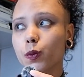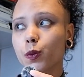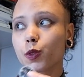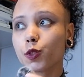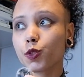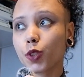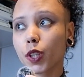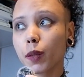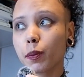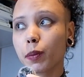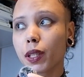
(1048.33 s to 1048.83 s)

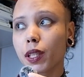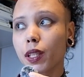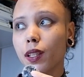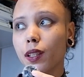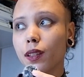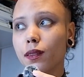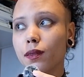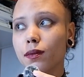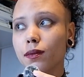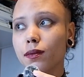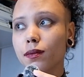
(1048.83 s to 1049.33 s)

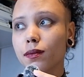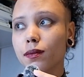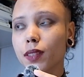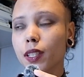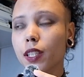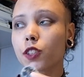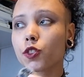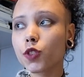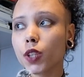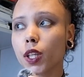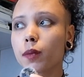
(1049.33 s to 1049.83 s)
stripy,
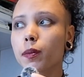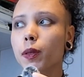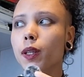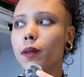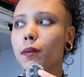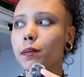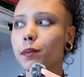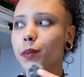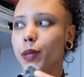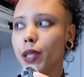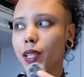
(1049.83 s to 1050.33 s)
a
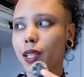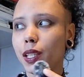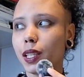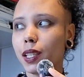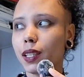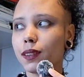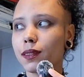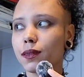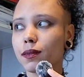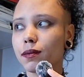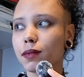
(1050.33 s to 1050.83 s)
stripy
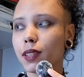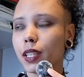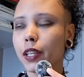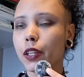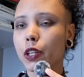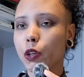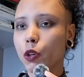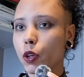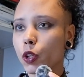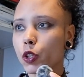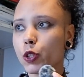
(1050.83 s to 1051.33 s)
beanie,
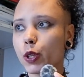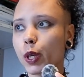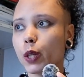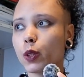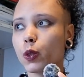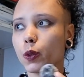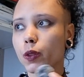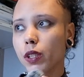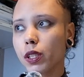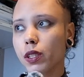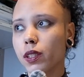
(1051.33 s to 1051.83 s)
either
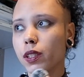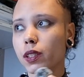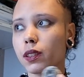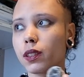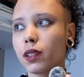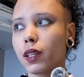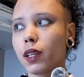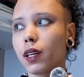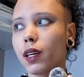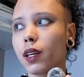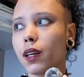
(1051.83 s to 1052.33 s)
crocheted or
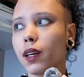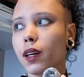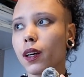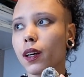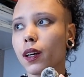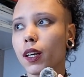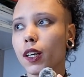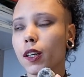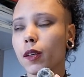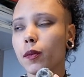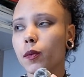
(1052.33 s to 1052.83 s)
knitted,
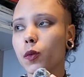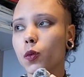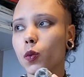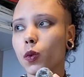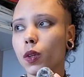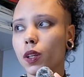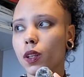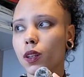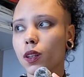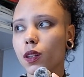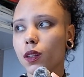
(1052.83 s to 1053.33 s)

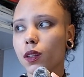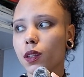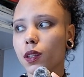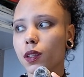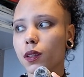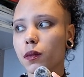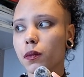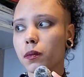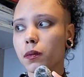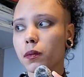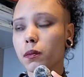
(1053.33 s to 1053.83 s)
with
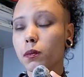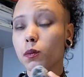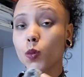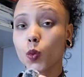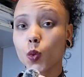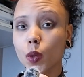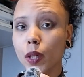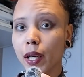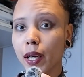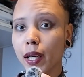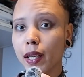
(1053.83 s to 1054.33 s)

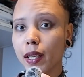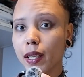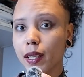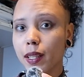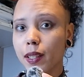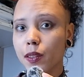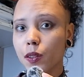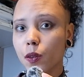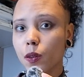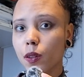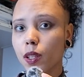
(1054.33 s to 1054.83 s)
more cat
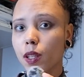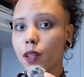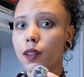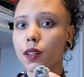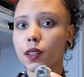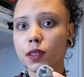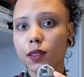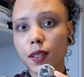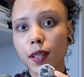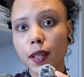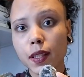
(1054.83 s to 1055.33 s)
ears on it
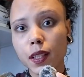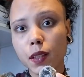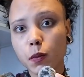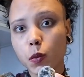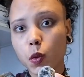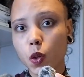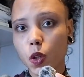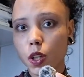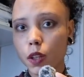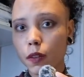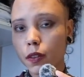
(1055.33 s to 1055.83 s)
that's slightly
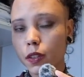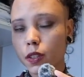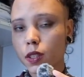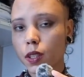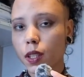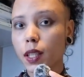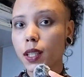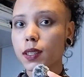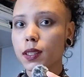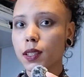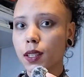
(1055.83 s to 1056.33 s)
more
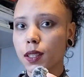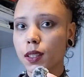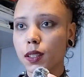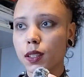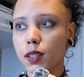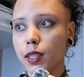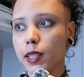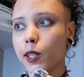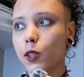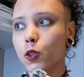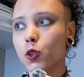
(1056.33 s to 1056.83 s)
oversized and
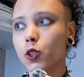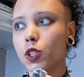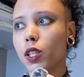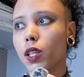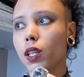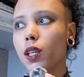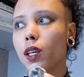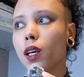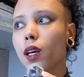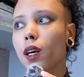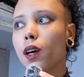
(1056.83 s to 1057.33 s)

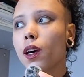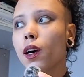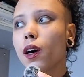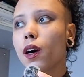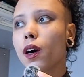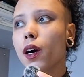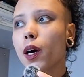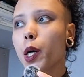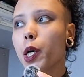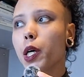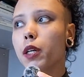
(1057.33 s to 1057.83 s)
slouchy.
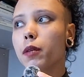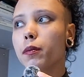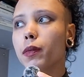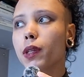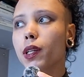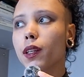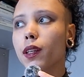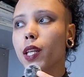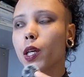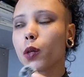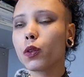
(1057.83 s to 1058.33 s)

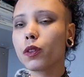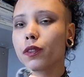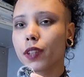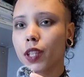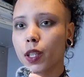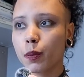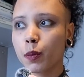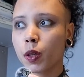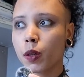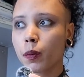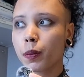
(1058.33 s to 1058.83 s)
They were
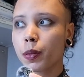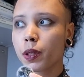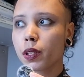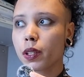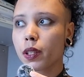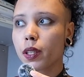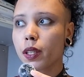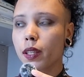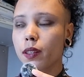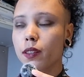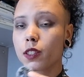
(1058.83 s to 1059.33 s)
very
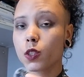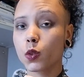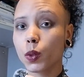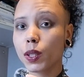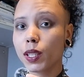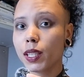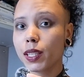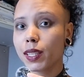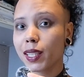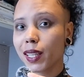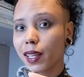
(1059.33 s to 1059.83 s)
popular in the
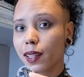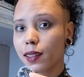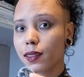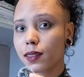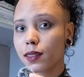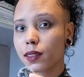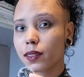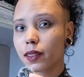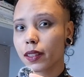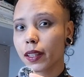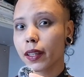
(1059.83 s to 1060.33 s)

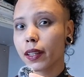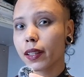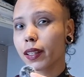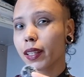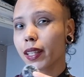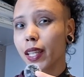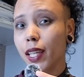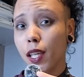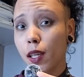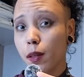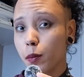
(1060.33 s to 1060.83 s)
2010s, like
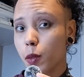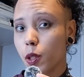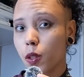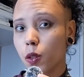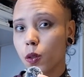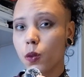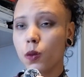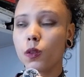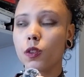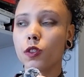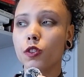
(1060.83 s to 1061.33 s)

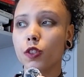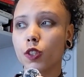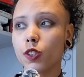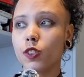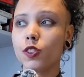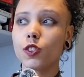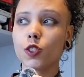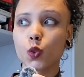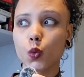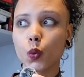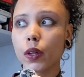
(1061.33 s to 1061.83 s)
emo,
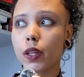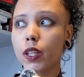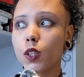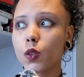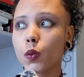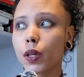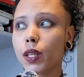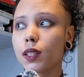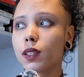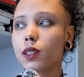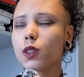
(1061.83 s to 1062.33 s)
grunge
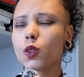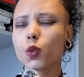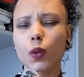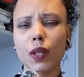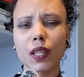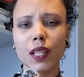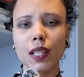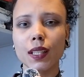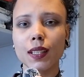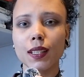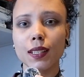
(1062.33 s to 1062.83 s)

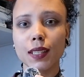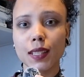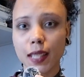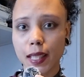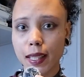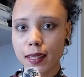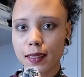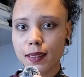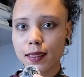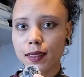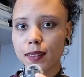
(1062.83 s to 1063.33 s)

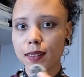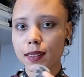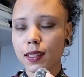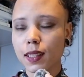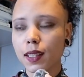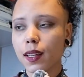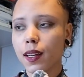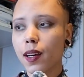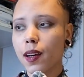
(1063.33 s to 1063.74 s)
2010s,